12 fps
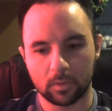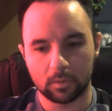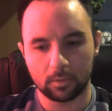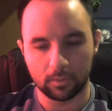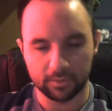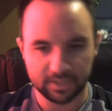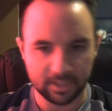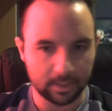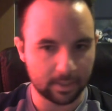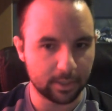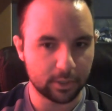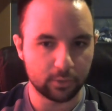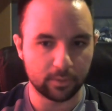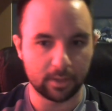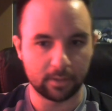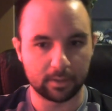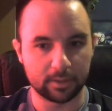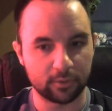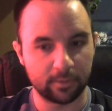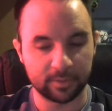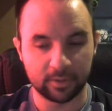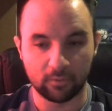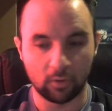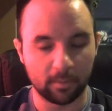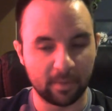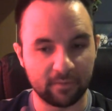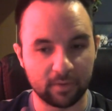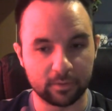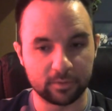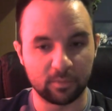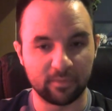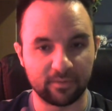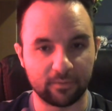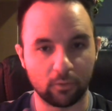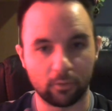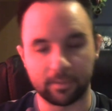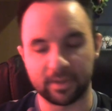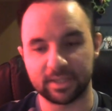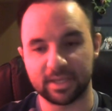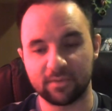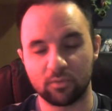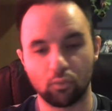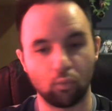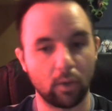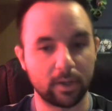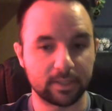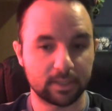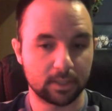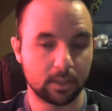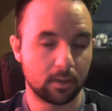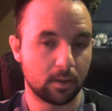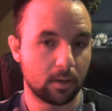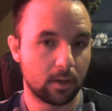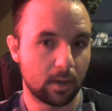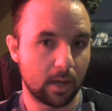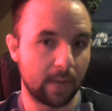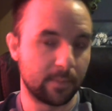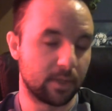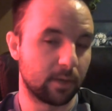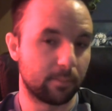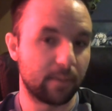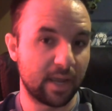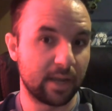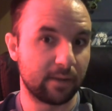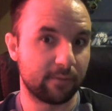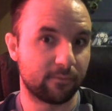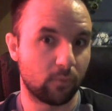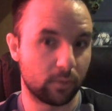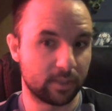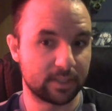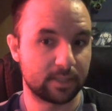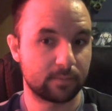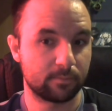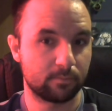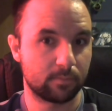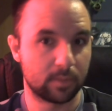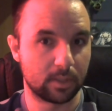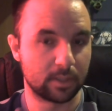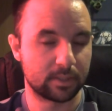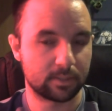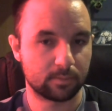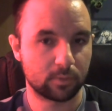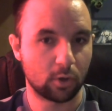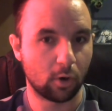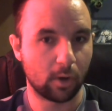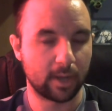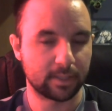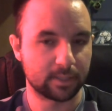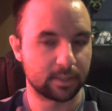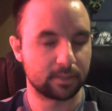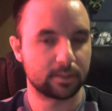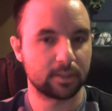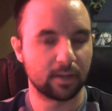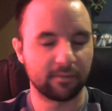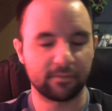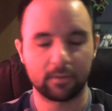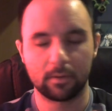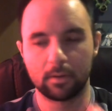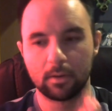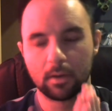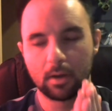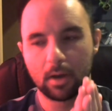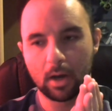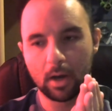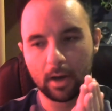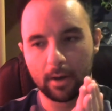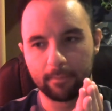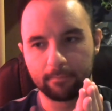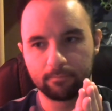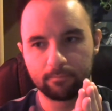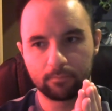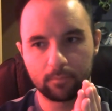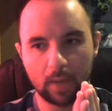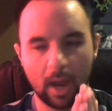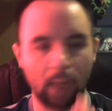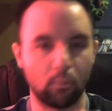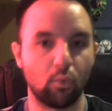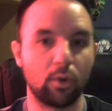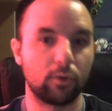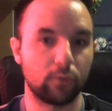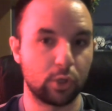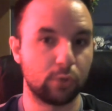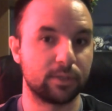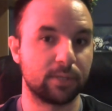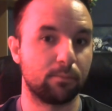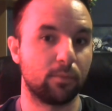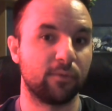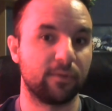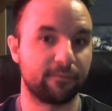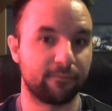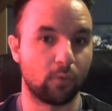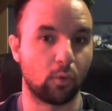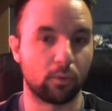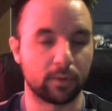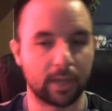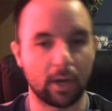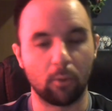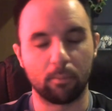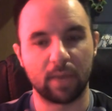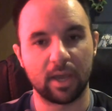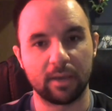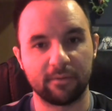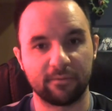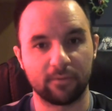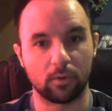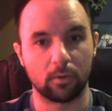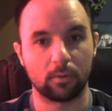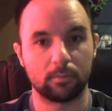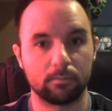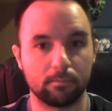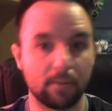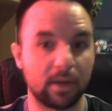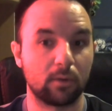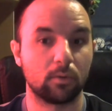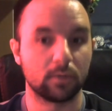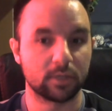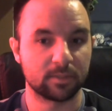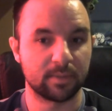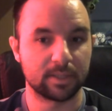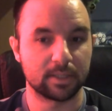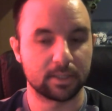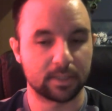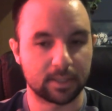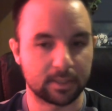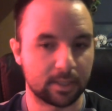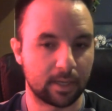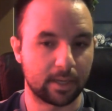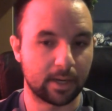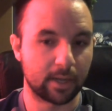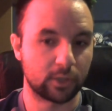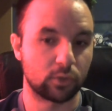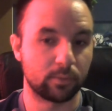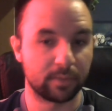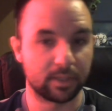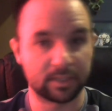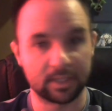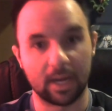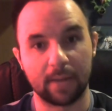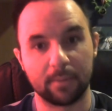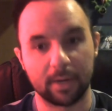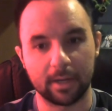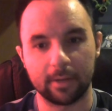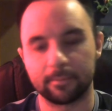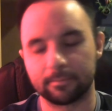You'll see a link to it in the description of all my videos moving forward, because even once I'm done paying for this car accident stuff, I will use it moving forward to help pay for medical expenses as like an extra bit of side money.